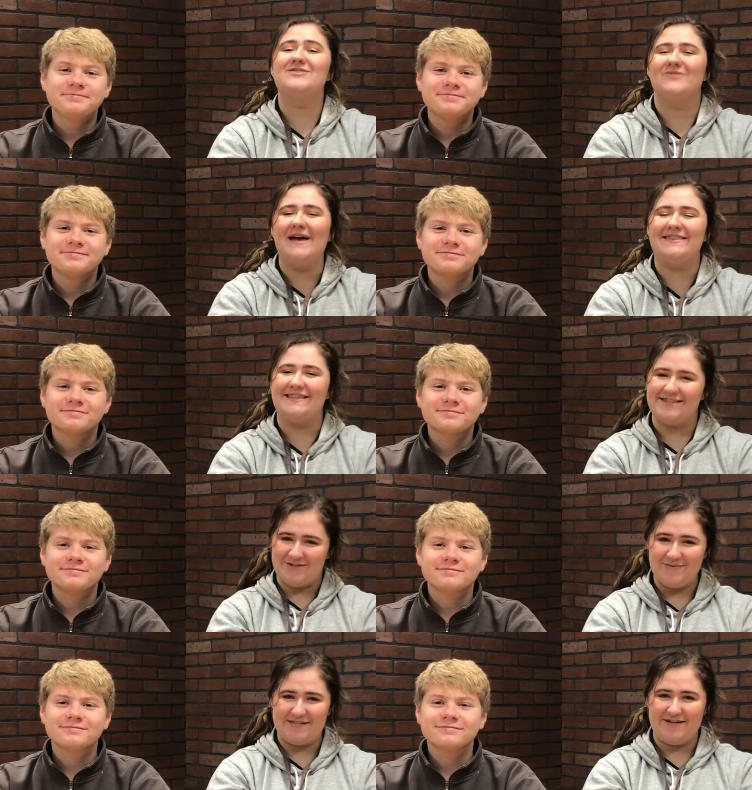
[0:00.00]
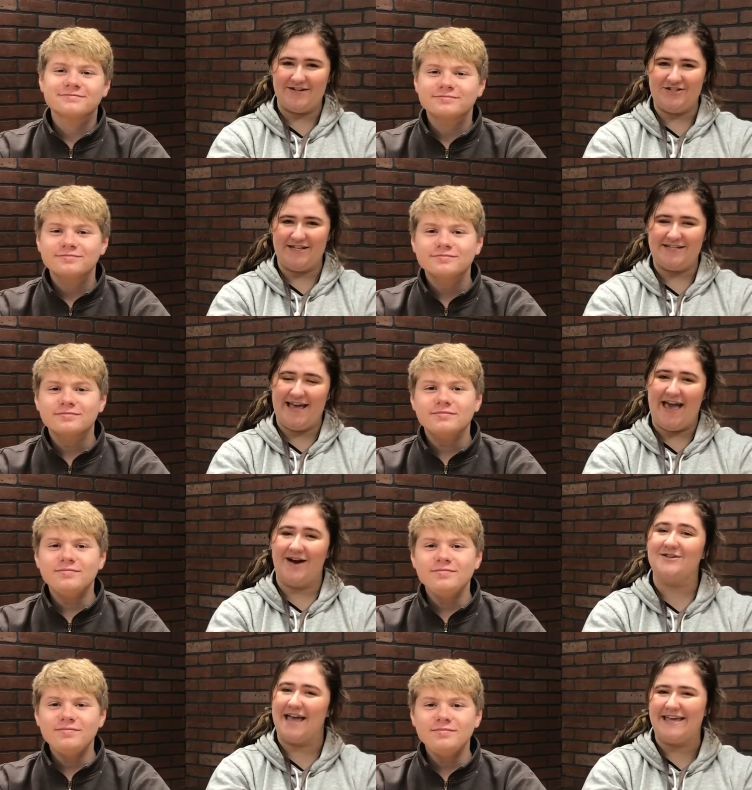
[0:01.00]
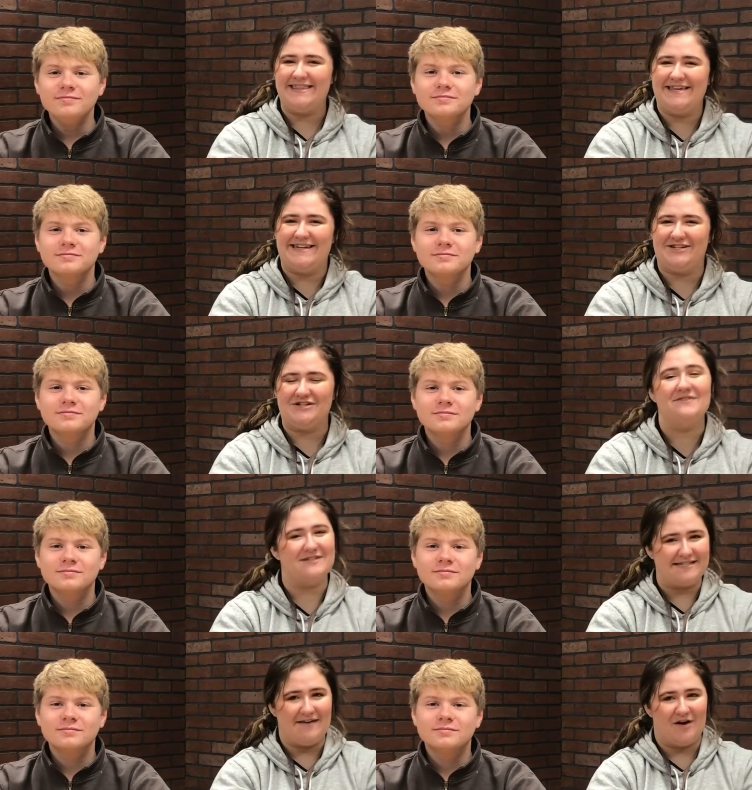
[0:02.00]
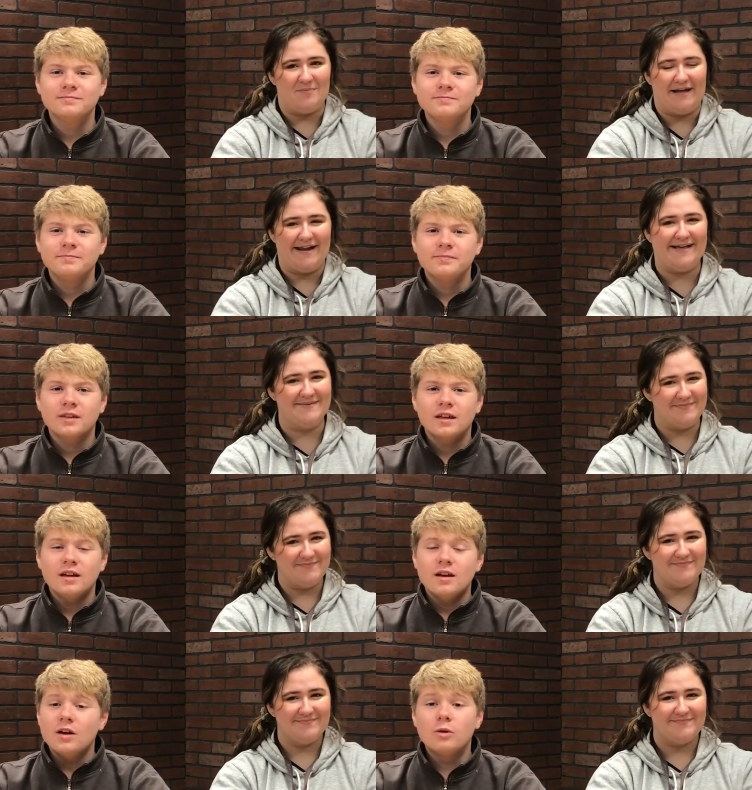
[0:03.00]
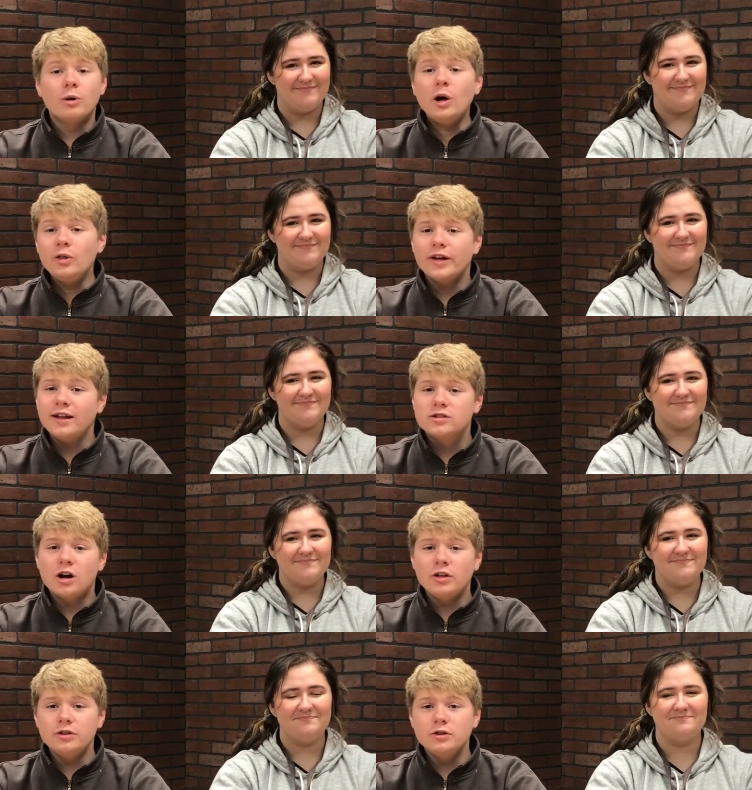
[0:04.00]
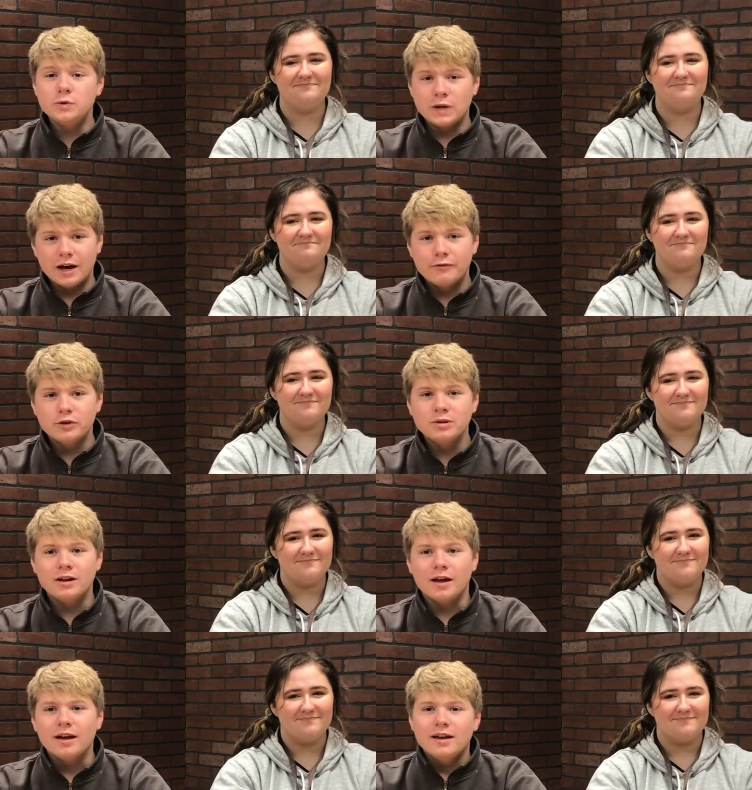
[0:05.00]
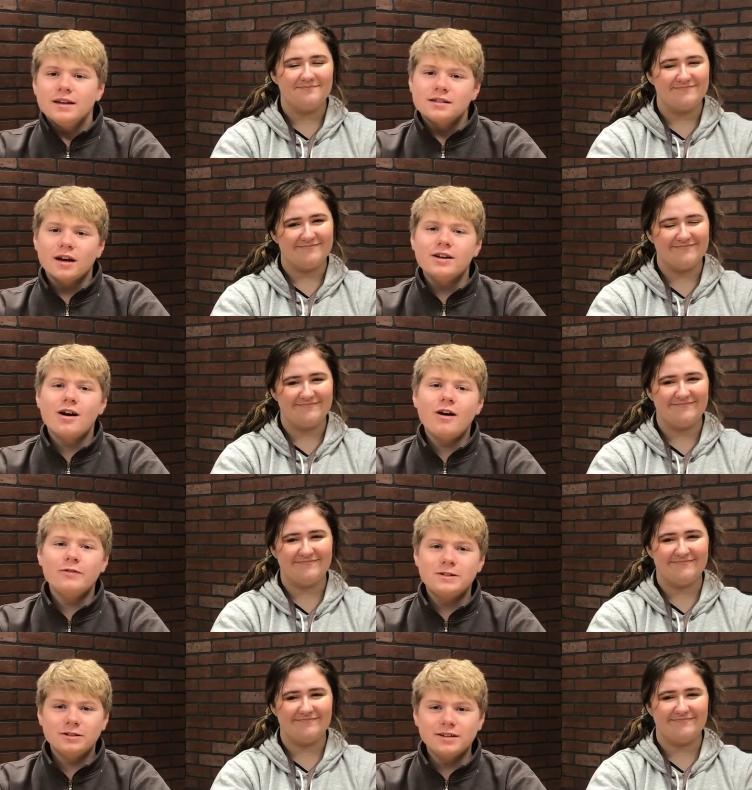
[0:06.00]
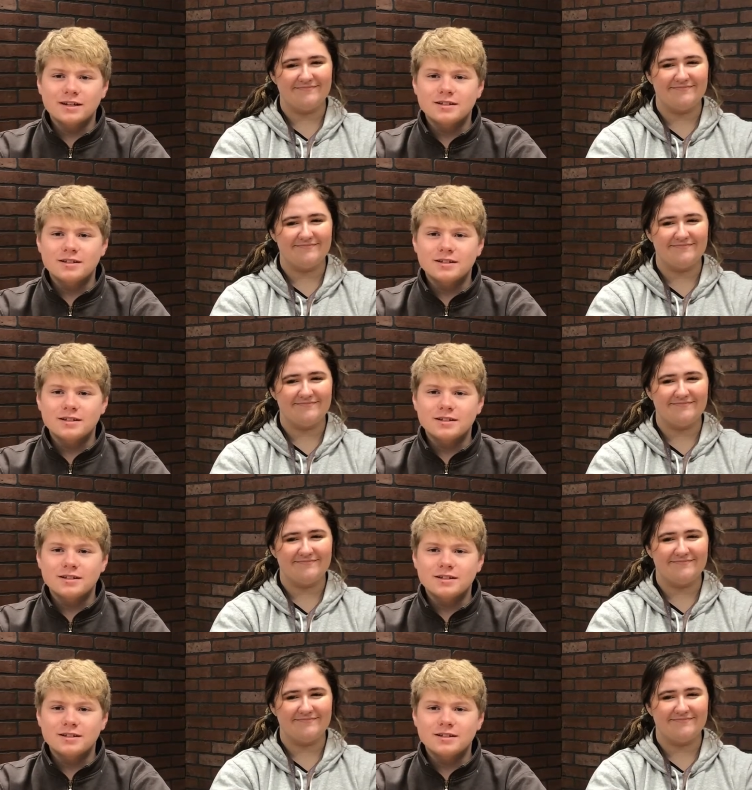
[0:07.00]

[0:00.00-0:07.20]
Speaker 1: great that the students here at J C A are taking the initiative to save our planet.
Speaker 2: Oh, well, that's all the news we have for you today. Signing off until next